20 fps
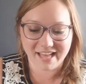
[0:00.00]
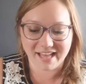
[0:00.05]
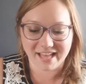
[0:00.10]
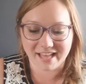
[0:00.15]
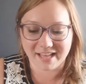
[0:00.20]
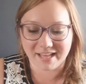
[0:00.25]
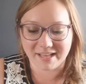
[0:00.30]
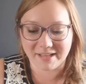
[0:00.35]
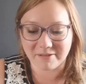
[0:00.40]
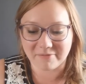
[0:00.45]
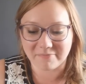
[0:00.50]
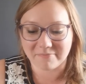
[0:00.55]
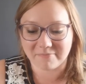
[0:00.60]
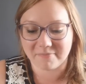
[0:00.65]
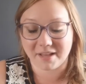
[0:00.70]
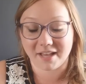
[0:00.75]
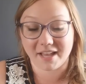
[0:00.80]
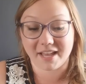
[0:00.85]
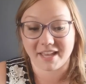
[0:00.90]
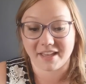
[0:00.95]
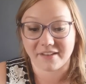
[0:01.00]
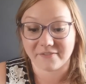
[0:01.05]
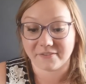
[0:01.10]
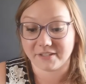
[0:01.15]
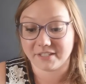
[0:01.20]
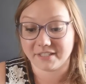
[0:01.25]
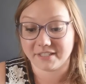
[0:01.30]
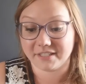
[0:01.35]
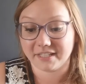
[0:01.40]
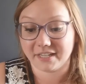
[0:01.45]
I have
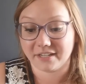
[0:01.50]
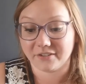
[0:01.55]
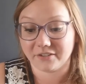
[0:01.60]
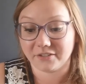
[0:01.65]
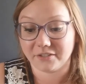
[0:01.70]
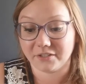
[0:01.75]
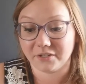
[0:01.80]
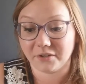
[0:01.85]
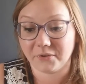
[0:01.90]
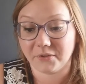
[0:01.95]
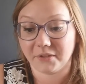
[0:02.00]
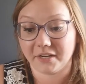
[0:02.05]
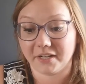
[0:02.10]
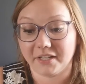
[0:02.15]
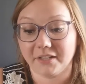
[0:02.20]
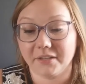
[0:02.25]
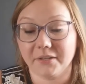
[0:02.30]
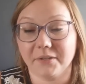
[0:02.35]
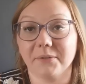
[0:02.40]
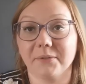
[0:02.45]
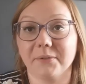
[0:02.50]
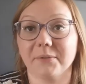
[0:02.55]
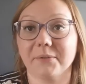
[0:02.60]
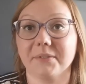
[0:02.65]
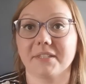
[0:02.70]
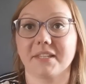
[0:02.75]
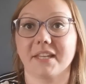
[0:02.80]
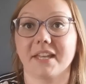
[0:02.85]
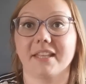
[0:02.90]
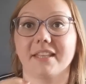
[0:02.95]
a standard toe that I
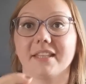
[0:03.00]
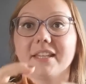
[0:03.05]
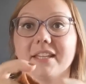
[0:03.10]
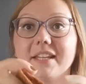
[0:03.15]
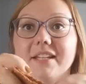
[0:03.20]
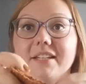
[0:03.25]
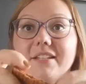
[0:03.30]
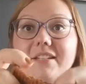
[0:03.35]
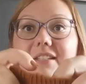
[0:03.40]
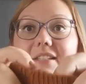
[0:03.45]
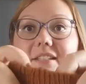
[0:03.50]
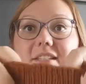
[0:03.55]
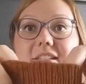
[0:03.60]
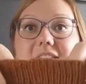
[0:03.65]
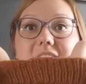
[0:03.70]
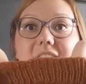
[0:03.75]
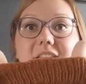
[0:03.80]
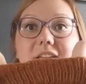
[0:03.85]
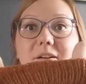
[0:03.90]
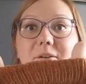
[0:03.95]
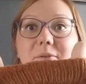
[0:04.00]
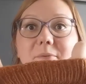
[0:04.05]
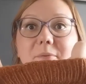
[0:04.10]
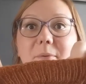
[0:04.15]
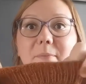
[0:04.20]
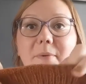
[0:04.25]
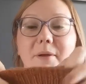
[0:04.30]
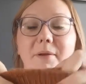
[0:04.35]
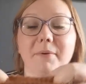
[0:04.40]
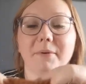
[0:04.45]
use, and then I just did a
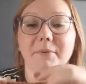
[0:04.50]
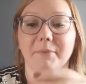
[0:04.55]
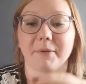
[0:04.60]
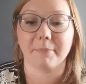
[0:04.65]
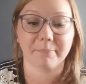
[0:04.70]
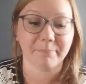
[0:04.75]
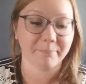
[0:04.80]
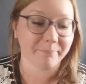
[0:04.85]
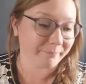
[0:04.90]
1x1 rib.